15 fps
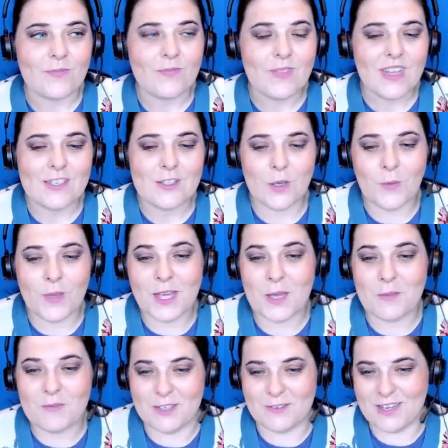so we keep
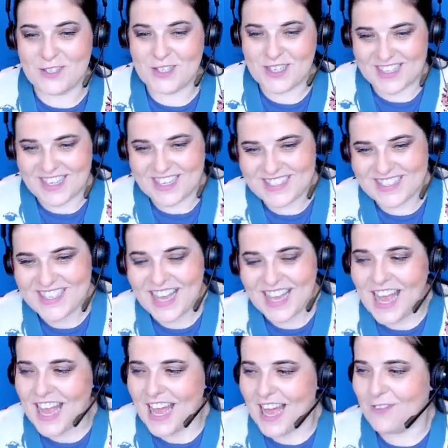tarantulas.
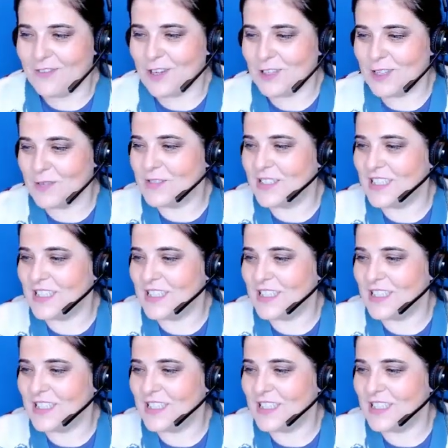Oh, I've got them